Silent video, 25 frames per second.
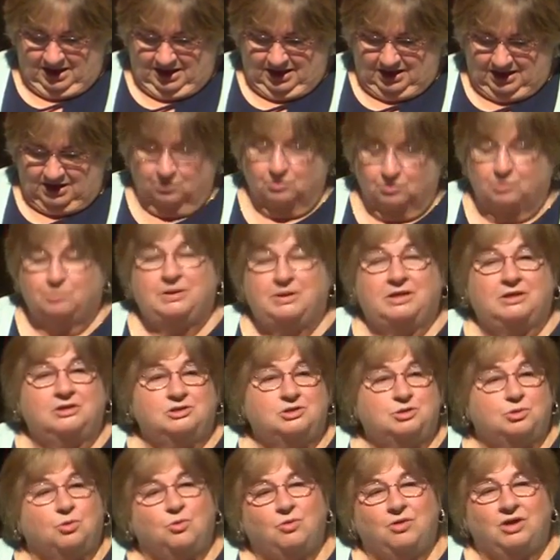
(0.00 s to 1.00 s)
He will be a
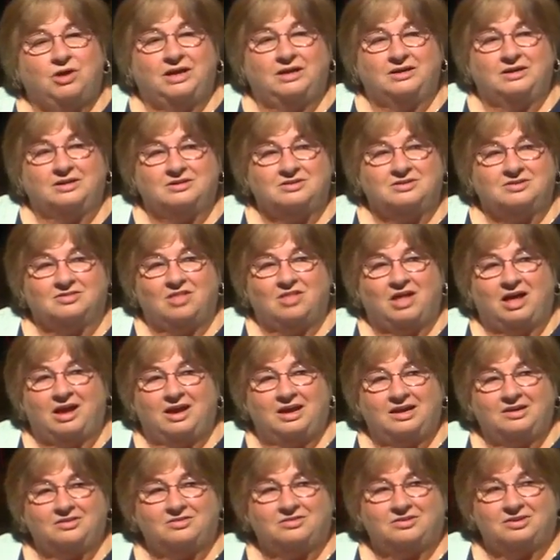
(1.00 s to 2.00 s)
joy and a
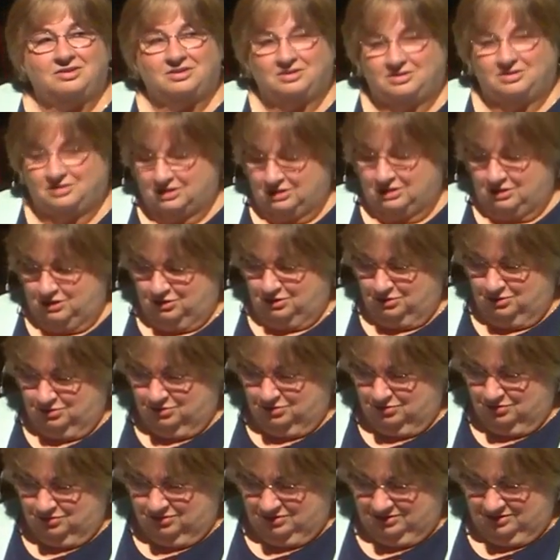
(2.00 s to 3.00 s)
delight to
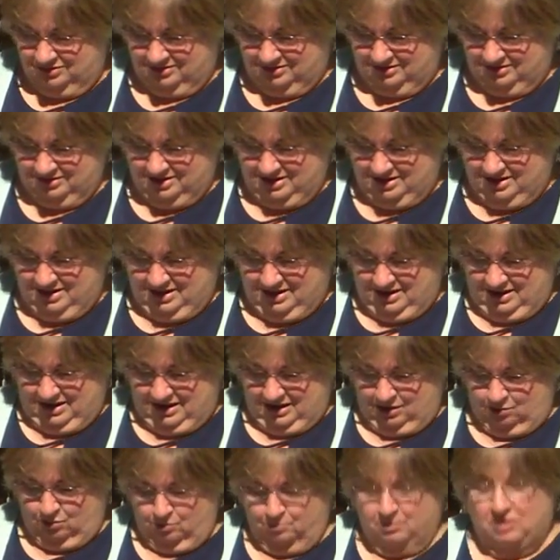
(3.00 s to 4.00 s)
you.
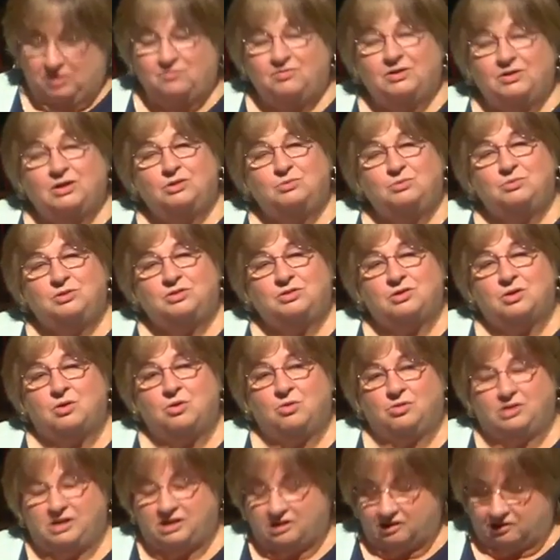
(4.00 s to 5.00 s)
He will be filled with the
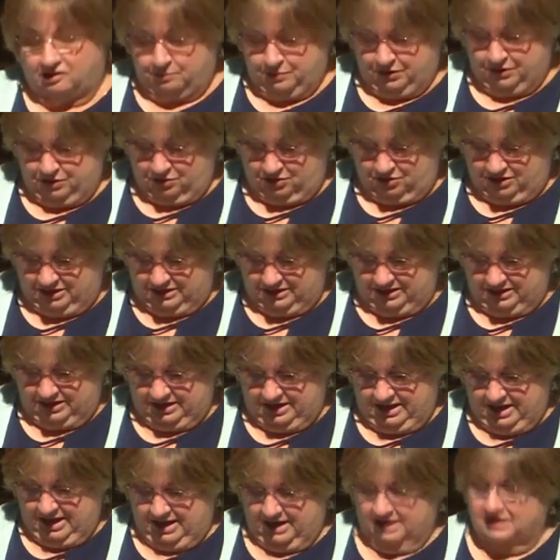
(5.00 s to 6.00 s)
Holy Spirit,
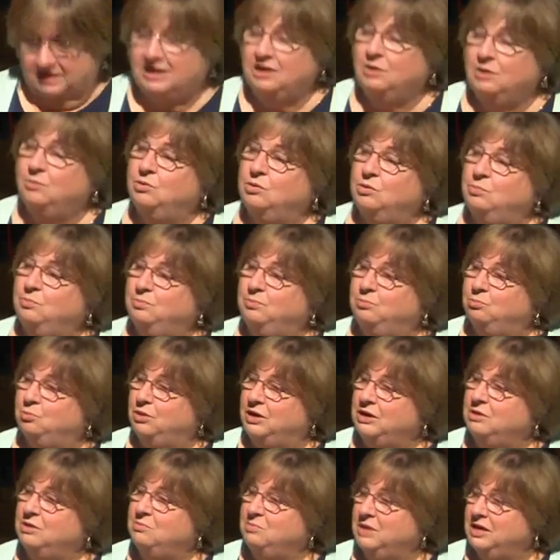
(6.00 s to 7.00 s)
and he will
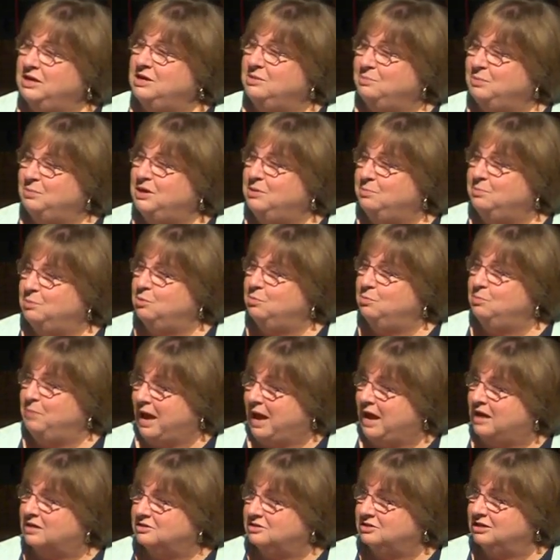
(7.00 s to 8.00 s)
bring many people
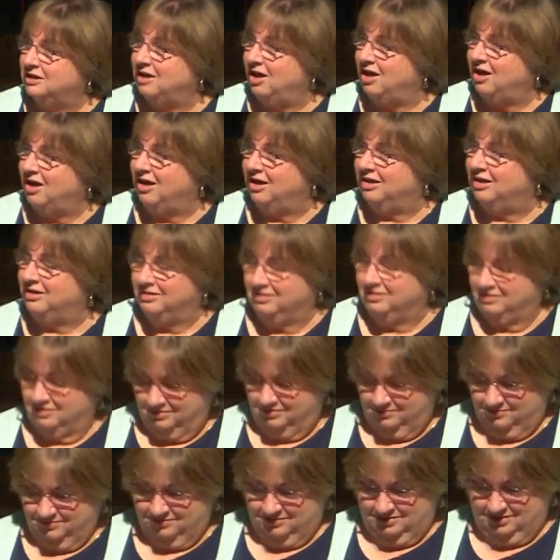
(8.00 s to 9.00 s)
back to God,
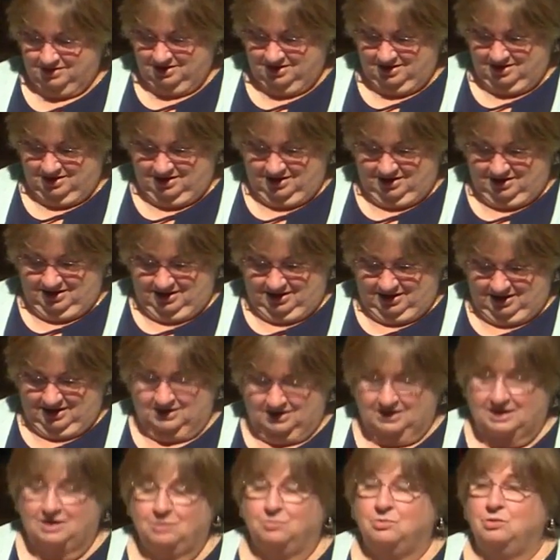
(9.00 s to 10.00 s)
and
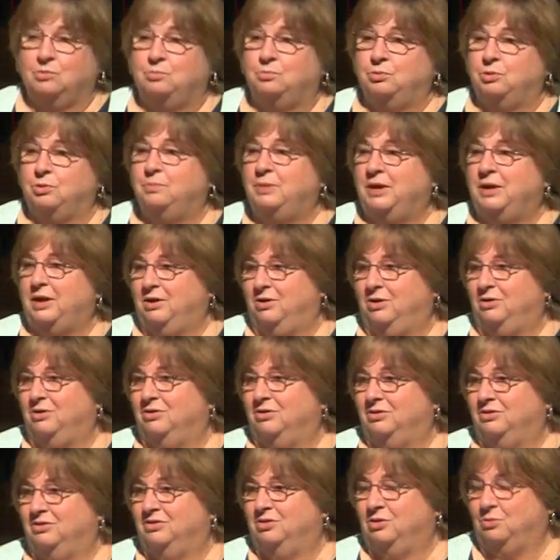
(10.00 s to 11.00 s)
he will
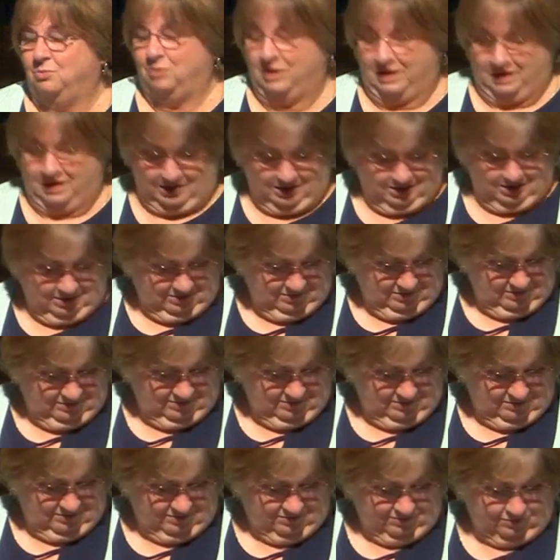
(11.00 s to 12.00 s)
prepare the way
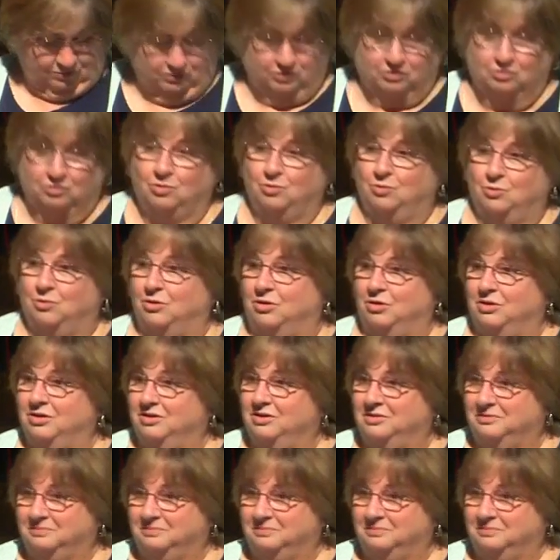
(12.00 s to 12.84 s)
for the Lord.